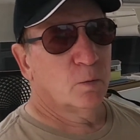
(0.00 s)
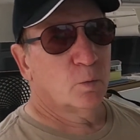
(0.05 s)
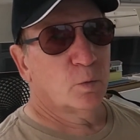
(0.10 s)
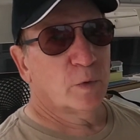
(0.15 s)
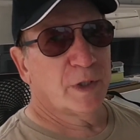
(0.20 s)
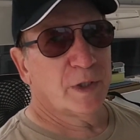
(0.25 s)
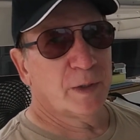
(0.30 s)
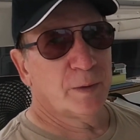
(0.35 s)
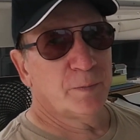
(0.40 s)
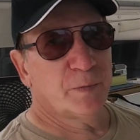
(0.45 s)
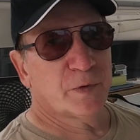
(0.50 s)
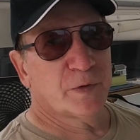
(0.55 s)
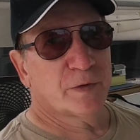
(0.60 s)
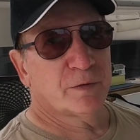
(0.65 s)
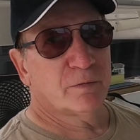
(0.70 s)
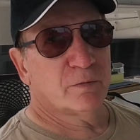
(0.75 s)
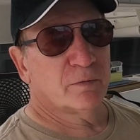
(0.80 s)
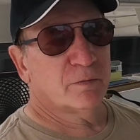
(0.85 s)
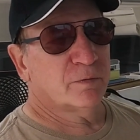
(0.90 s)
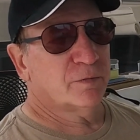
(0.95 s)
ribs
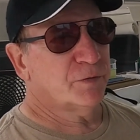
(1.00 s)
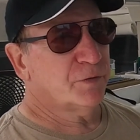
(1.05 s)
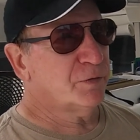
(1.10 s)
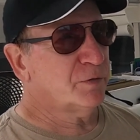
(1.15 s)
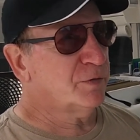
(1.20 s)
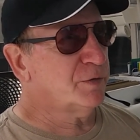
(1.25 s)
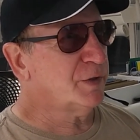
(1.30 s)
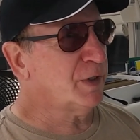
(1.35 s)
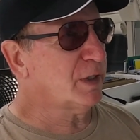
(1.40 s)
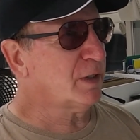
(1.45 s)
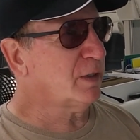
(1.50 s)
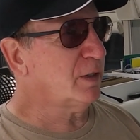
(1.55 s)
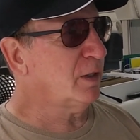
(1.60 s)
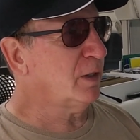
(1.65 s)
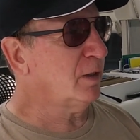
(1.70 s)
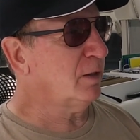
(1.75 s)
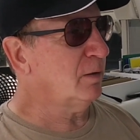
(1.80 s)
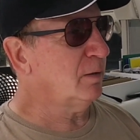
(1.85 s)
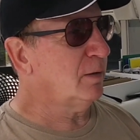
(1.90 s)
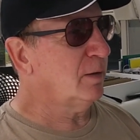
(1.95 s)
and
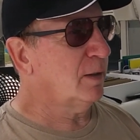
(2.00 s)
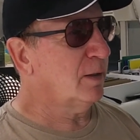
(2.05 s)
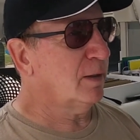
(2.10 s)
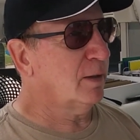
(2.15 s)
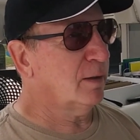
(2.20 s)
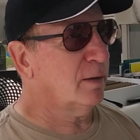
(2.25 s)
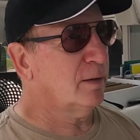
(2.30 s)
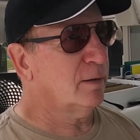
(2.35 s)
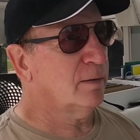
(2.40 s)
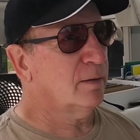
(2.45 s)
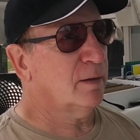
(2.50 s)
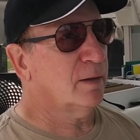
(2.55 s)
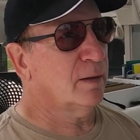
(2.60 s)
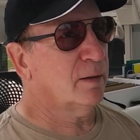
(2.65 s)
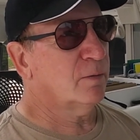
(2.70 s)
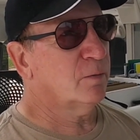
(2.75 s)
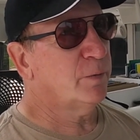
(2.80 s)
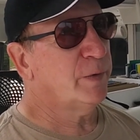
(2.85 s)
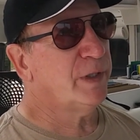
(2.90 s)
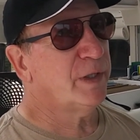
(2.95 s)
chicken,
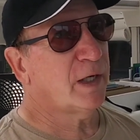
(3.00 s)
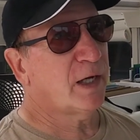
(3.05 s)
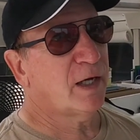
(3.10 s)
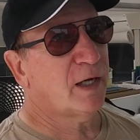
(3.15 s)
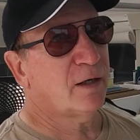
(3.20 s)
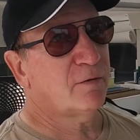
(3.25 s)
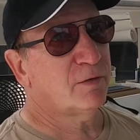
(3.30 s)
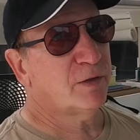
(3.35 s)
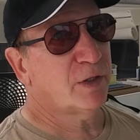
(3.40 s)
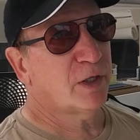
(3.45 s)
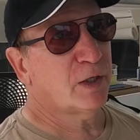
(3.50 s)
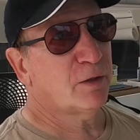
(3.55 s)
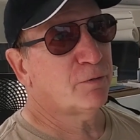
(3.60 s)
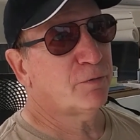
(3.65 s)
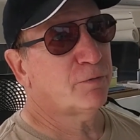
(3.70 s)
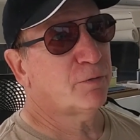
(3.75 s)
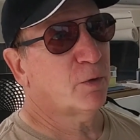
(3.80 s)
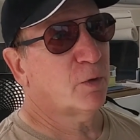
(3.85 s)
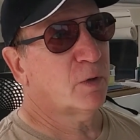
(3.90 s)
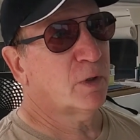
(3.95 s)
and we have
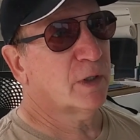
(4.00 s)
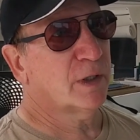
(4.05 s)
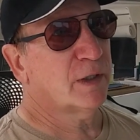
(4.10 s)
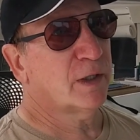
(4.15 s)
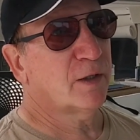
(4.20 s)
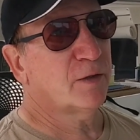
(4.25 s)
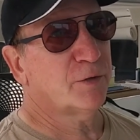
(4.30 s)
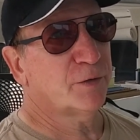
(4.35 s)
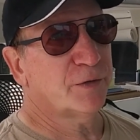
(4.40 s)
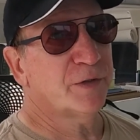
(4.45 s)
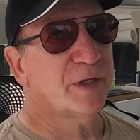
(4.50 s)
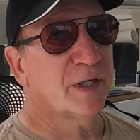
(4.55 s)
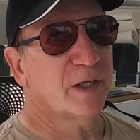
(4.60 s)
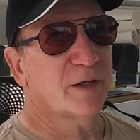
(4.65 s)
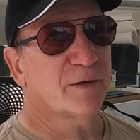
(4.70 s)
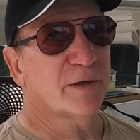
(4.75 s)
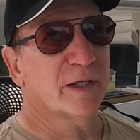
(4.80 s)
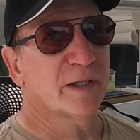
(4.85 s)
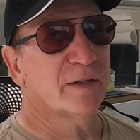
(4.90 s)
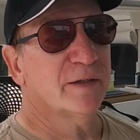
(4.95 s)
enough for another
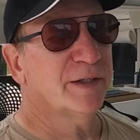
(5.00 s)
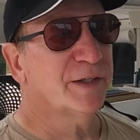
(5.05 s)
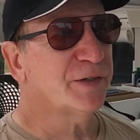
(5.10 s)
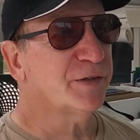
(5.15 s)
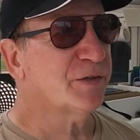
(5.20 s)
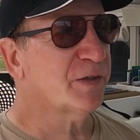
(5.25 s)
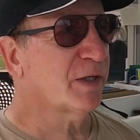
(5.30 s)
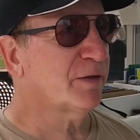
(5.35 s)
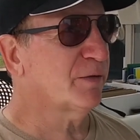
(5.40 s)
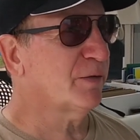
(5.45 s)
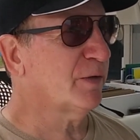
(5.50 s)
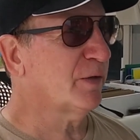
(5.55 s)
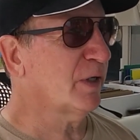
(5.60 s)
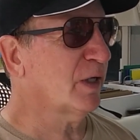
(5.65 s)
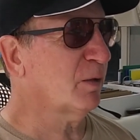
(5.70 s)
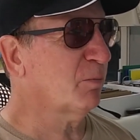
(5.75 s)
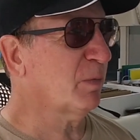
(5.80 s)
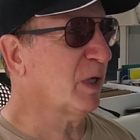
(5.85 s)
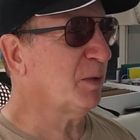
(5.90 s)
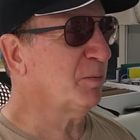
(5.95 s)
dinner at least, I would
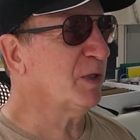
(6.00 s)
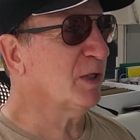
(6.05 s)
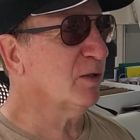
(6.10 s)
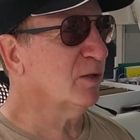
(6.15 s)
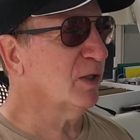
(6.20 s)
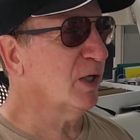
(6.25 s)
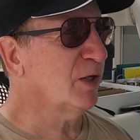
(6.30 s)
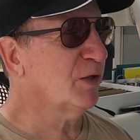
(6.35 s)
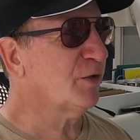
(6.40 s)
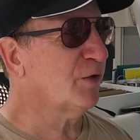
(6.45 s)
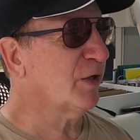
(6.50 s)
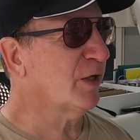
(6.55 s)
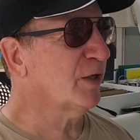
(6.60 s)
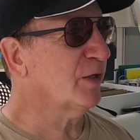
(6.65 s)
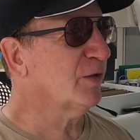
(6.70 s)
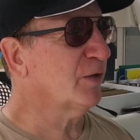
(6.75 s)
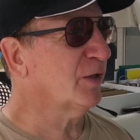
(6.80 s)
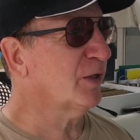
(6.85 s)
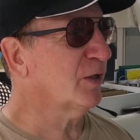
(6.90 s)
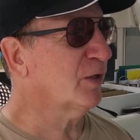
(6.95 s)
think, maybe a lunch and
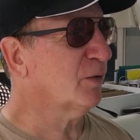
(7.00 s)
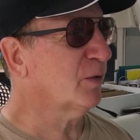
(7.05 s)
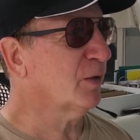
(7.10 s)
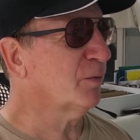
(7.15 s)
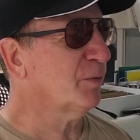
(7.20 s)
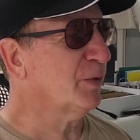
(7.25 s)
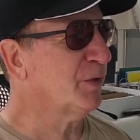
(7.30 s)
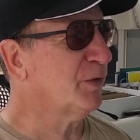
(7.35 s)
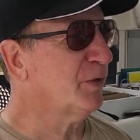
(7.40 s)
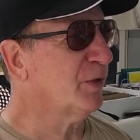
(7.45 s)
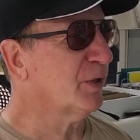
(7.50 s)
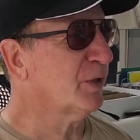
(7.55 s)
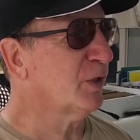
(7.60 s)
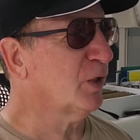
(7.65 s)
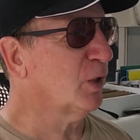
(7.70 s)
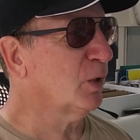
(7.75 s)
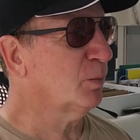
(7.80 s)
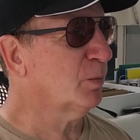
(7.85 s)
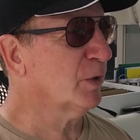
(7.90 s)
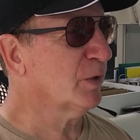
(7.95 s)
a dinner that we took
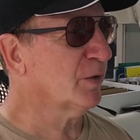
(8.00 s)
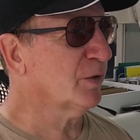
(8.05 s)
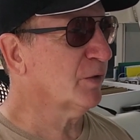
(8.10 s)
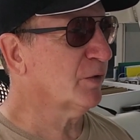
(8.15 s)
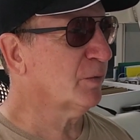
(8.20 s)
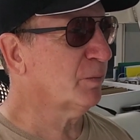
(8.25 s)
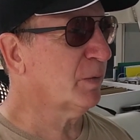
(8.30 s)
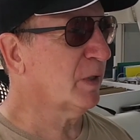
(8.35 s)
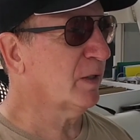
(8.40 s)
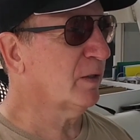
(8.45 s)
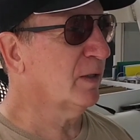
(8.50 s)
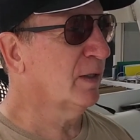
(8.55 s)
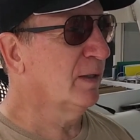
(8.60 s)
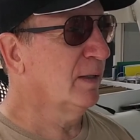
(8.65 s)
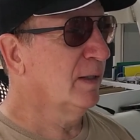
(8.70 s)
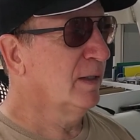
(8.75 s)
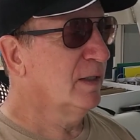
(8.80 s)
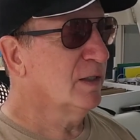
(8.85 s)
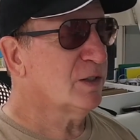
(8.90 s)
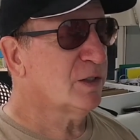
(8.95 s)
home with us, but
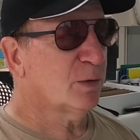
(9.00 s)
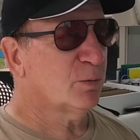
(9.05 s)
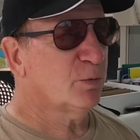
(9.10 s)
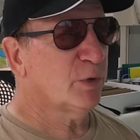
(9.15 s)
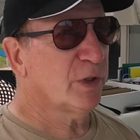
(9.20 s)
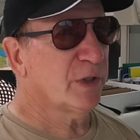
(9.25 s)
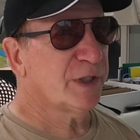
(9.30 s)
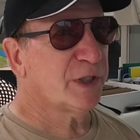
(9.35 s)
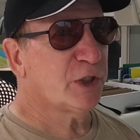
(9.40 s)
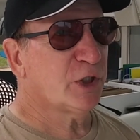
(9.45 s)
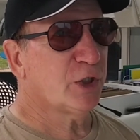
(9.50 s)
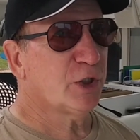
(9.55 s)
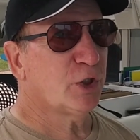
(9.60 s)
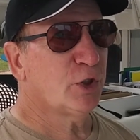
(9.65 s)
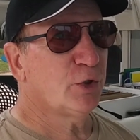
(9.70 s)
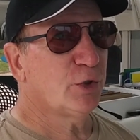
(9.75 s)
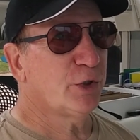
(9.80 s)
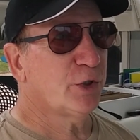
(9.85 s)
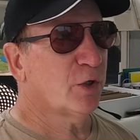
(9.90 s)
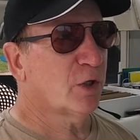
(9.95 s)
some really good
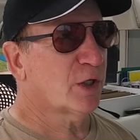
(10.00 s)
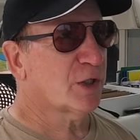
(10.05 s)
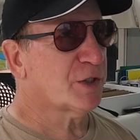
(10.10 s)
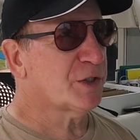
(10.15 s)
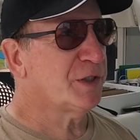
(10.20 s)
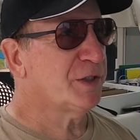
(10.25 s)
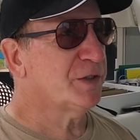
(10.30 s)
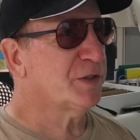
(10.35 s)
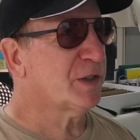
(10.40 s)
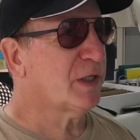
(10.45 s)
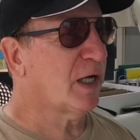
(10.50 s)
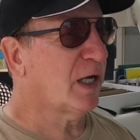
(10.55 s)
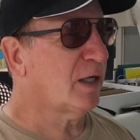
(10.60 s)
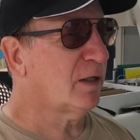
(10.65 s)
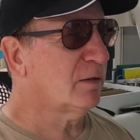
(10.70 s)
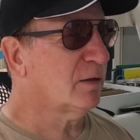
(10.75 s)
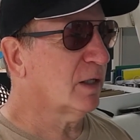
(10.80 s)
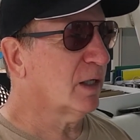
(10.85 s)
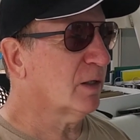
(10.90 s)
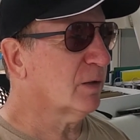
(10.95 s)
New York
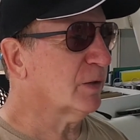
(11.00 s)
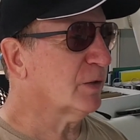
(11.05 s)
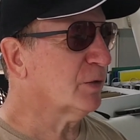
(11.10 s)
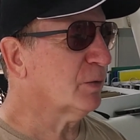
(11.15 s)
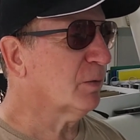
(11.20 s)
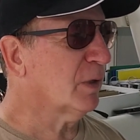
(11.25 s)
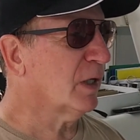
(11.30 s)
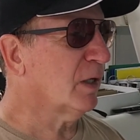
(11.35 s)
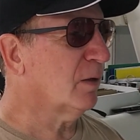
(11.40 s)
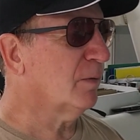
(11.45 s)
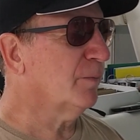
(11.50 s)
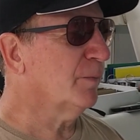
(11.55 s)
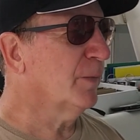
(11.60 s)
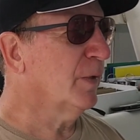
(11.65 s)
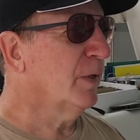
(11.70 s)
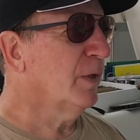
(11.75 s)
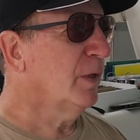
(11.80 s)
cheesecake there as well.